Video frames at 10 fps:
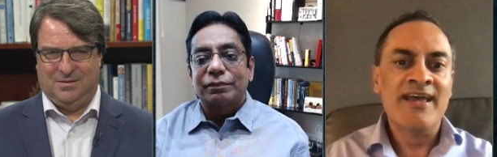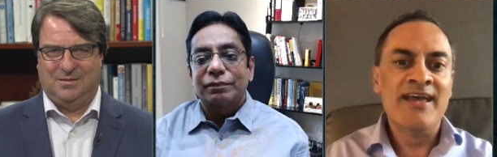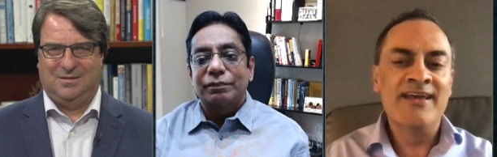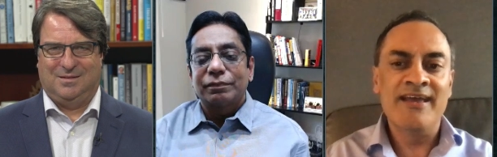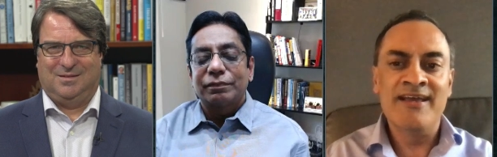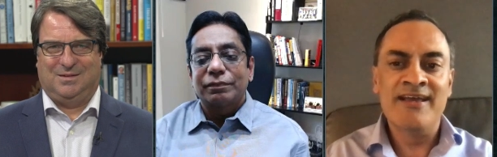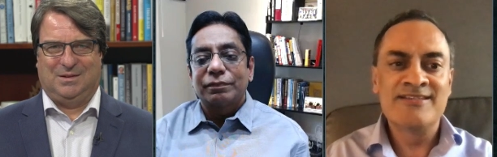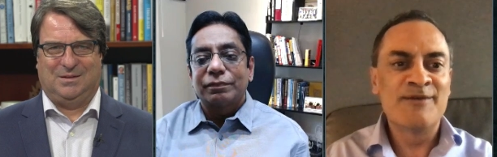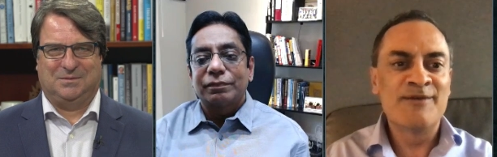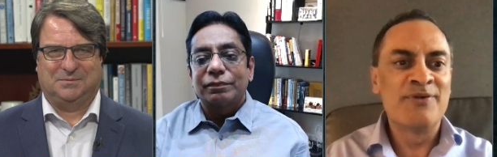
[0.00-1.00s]

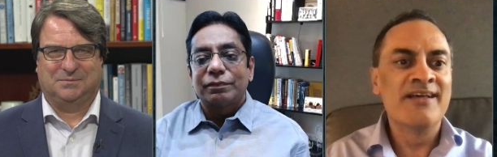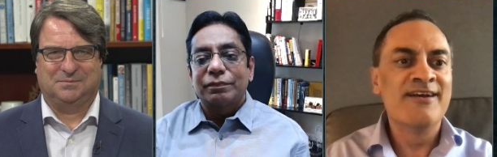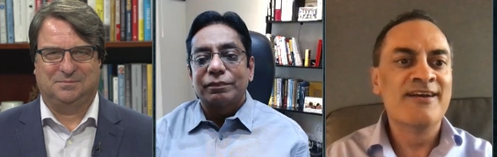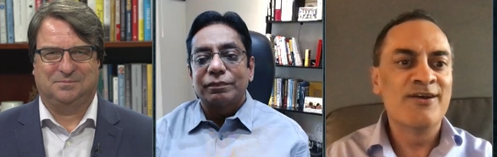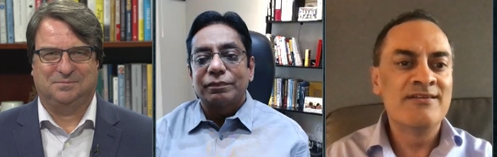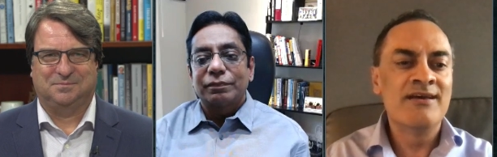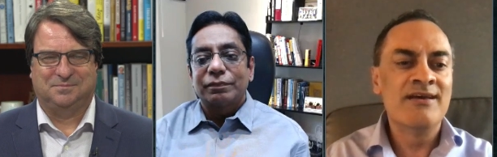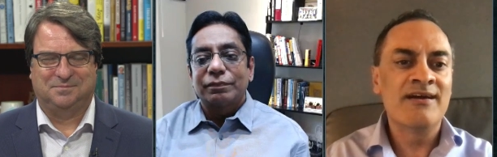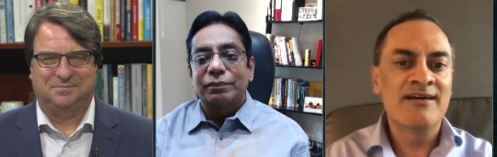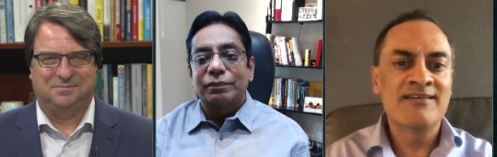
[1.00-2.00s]
Speaker 1: is a pretty
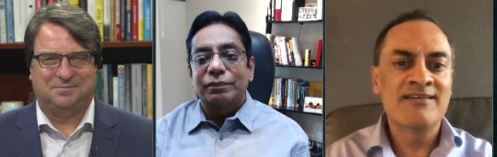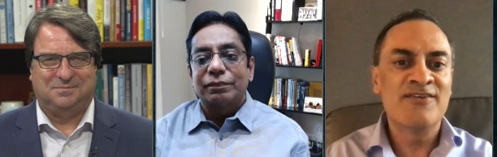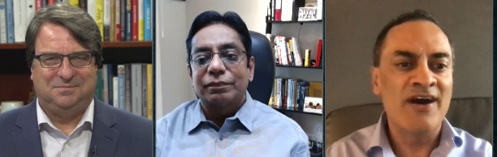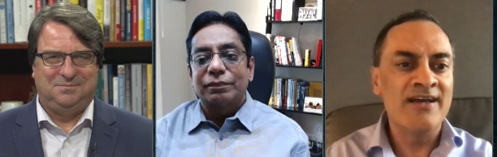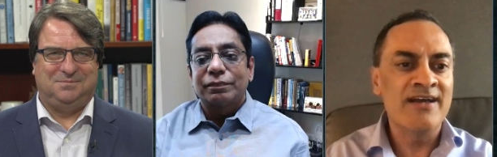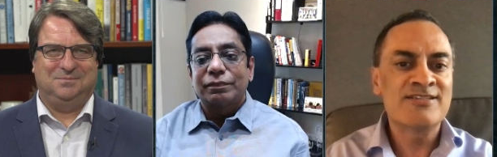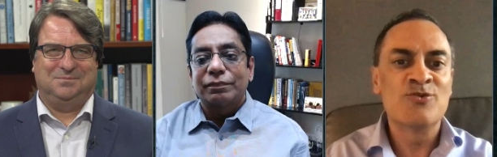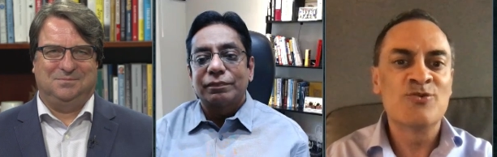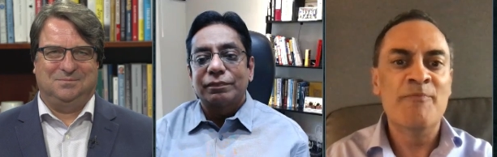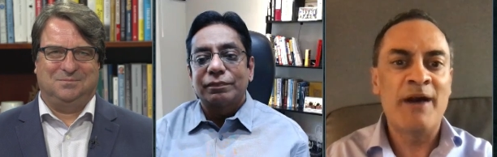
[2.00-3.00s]
good uh,
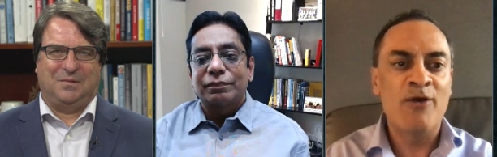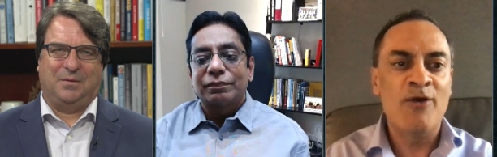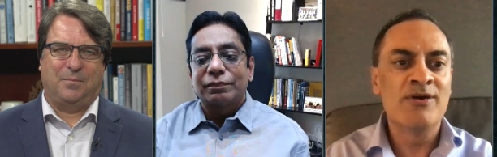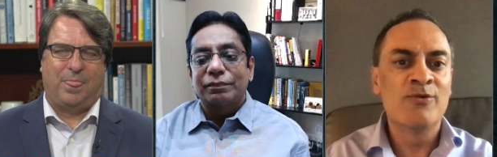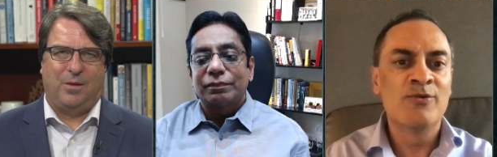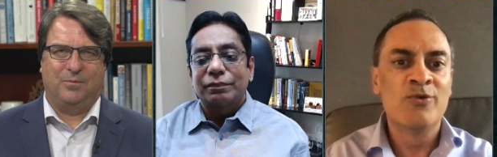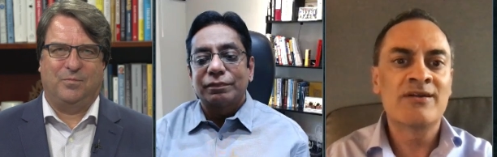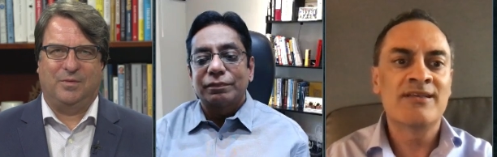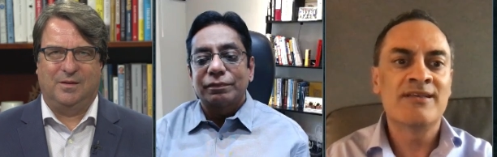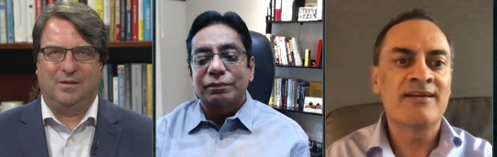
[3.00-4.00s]
device to empower the
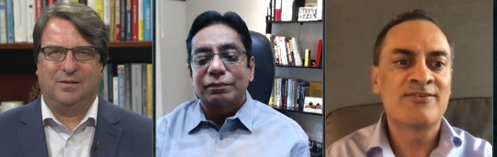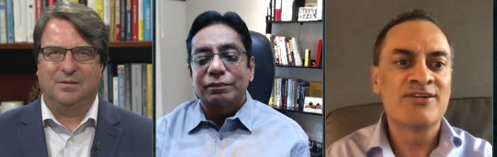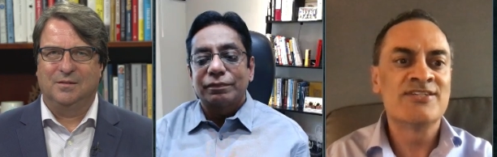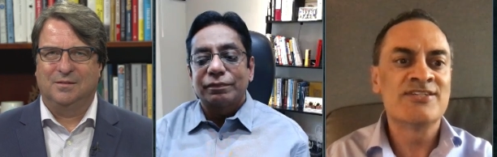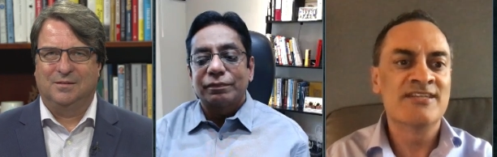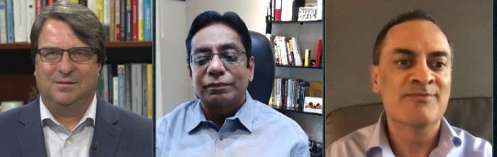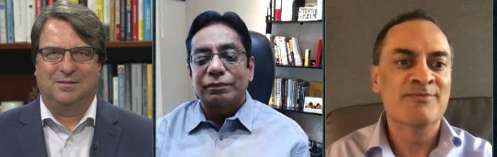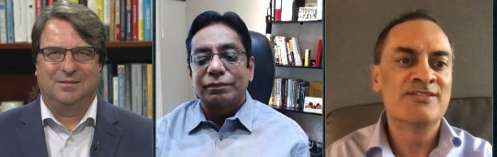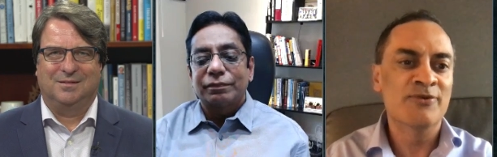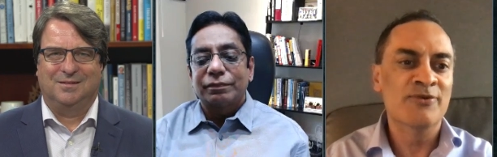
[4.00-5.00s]
work that Krish's
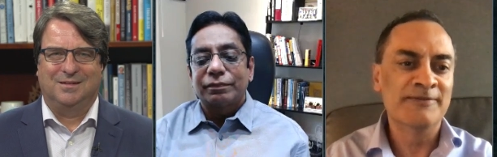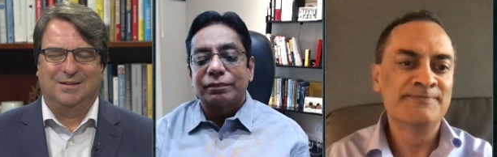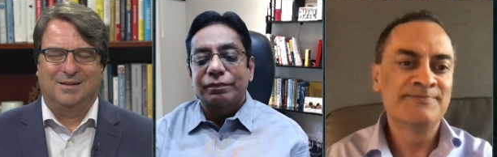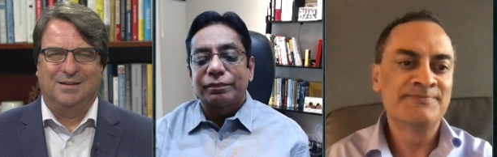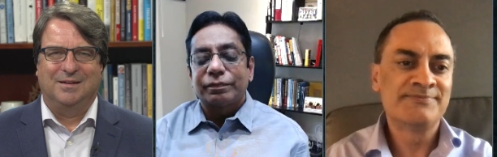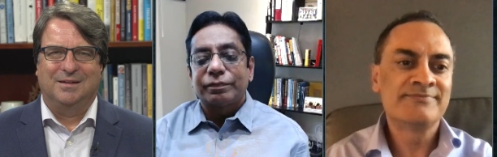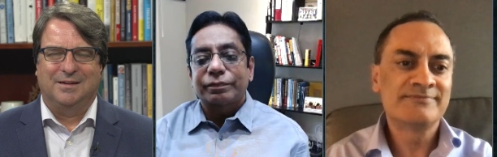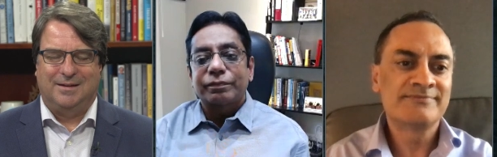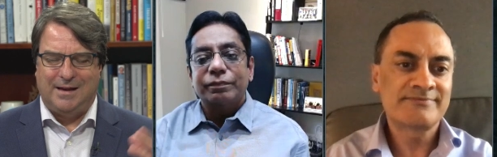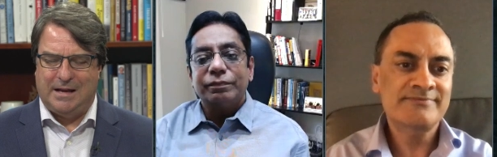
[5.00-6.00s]
team is doing.
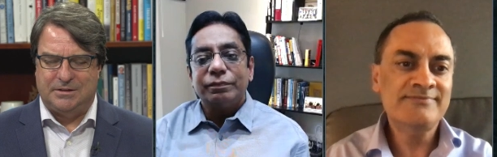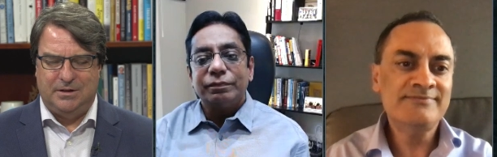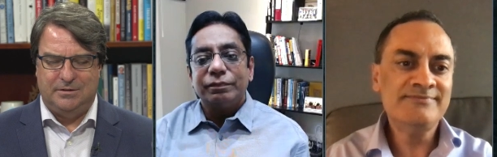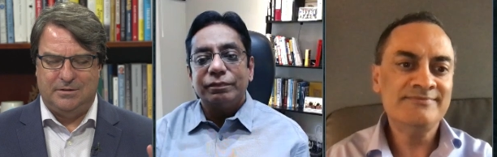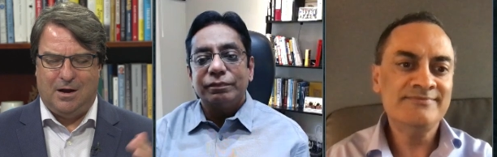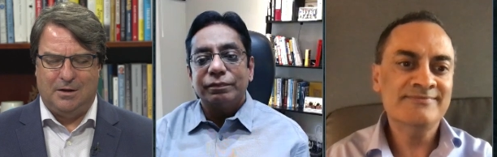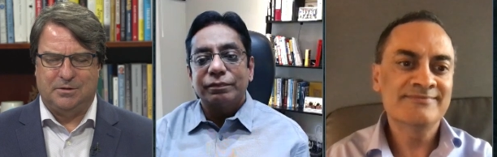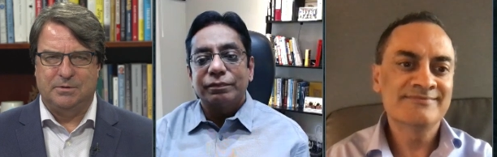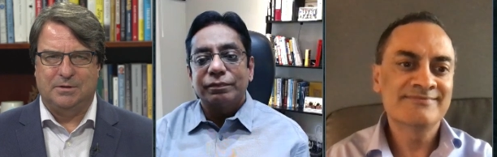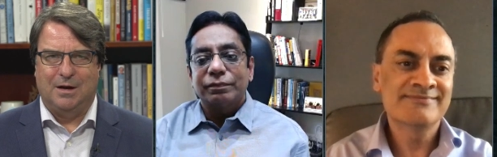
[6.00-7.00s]
Speaker 2: Guys, it's
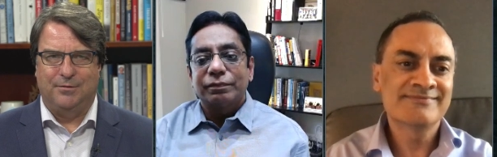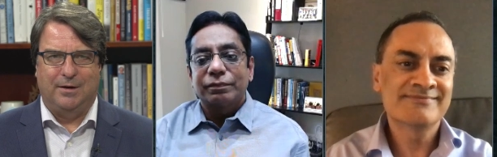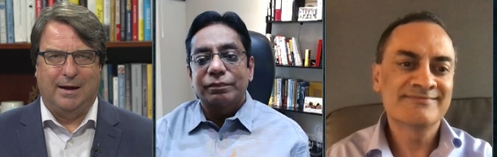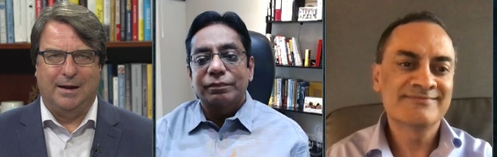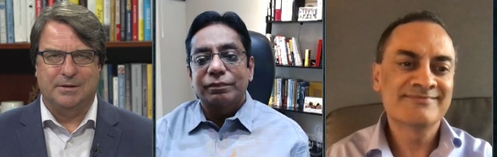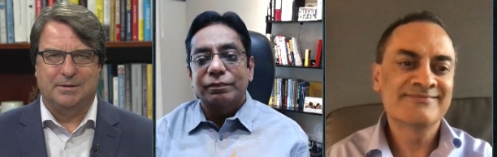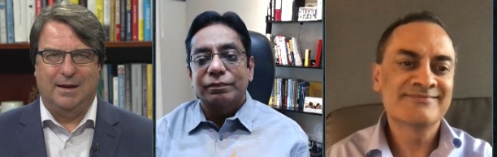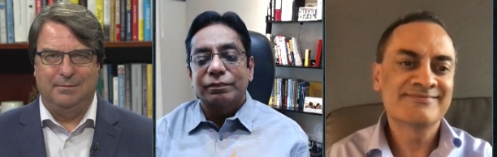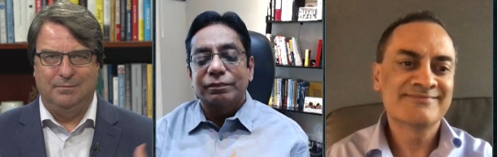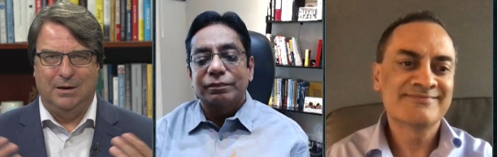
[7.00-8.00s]
awesome stuff, and I got to
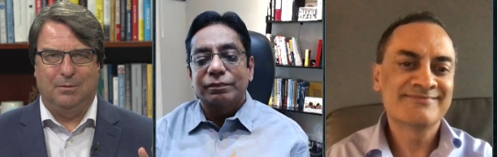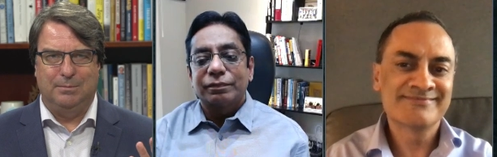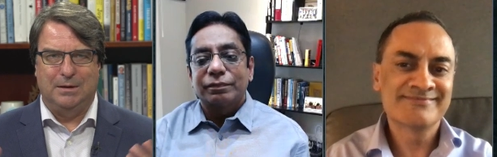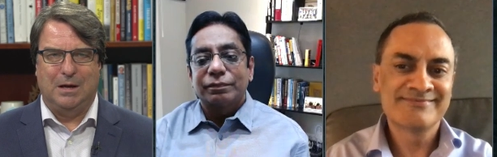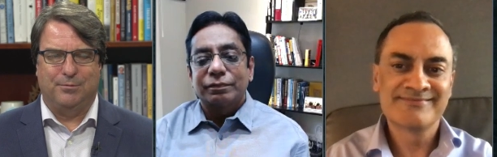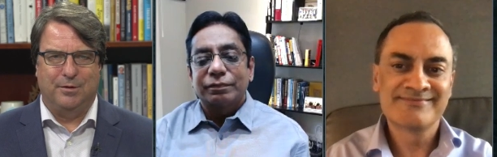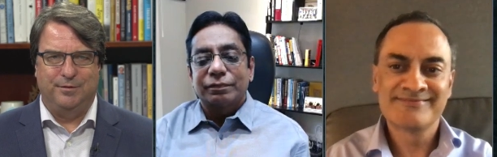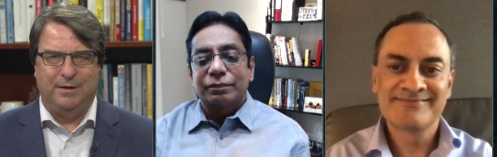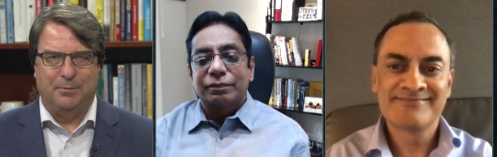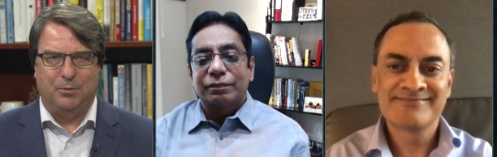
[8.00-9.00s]
say, you know, I've been
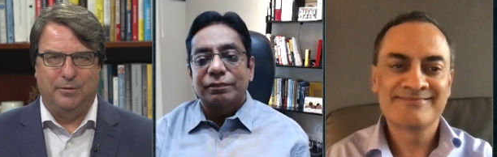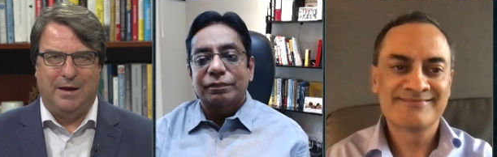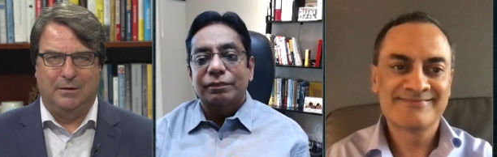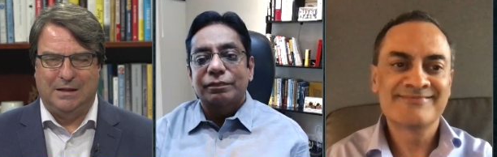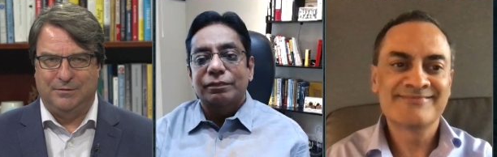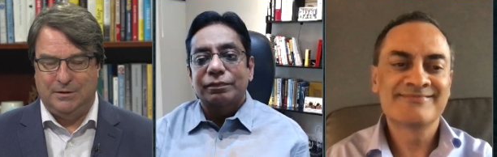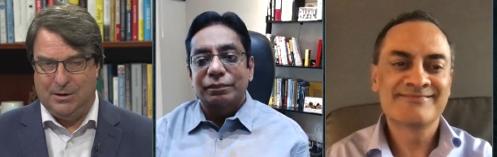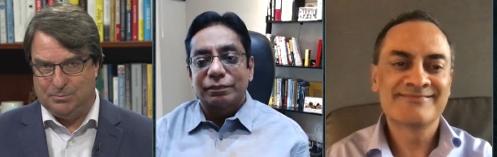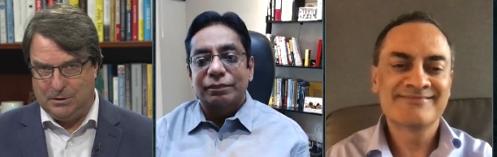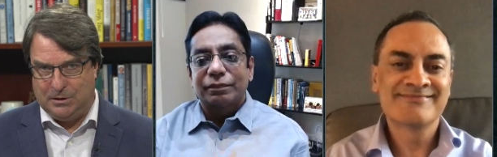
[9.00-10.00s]
covering VMworld now 11
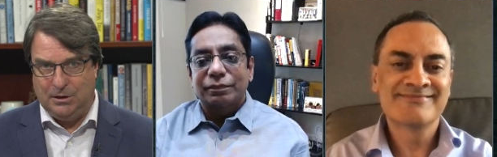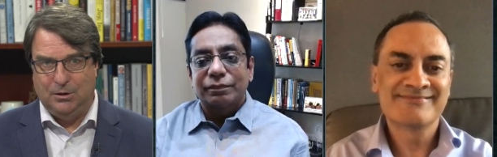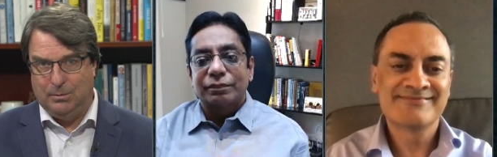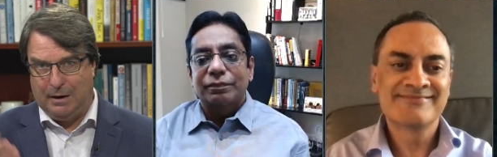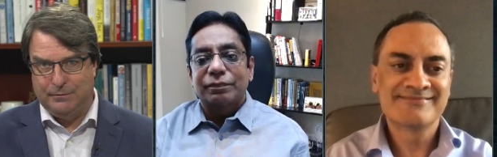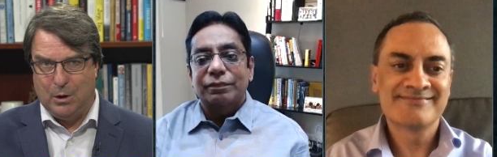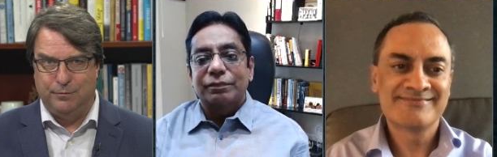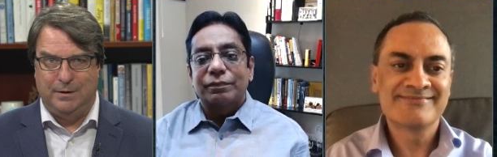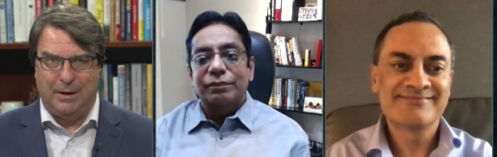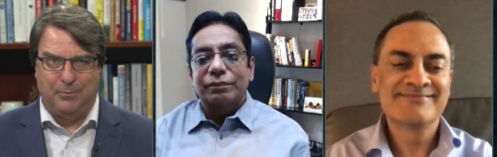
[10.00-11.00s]
years with theCUBE, and I've
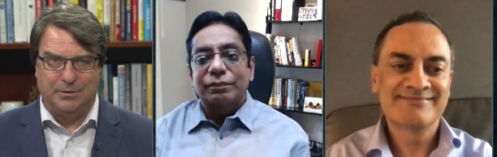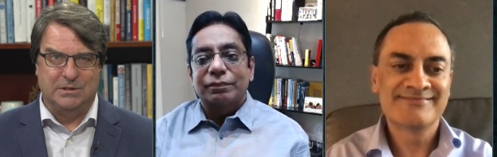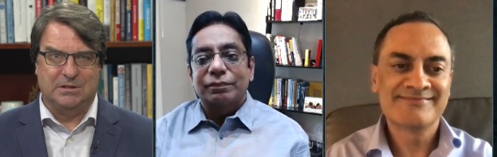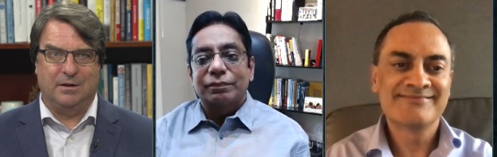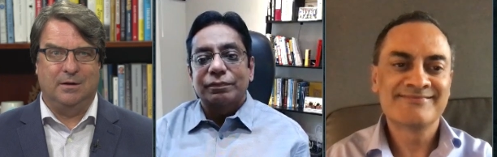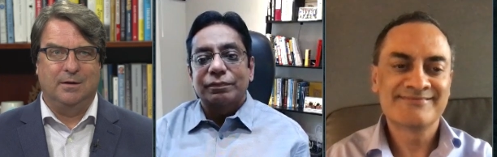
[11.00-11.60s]
known VMworld since, the,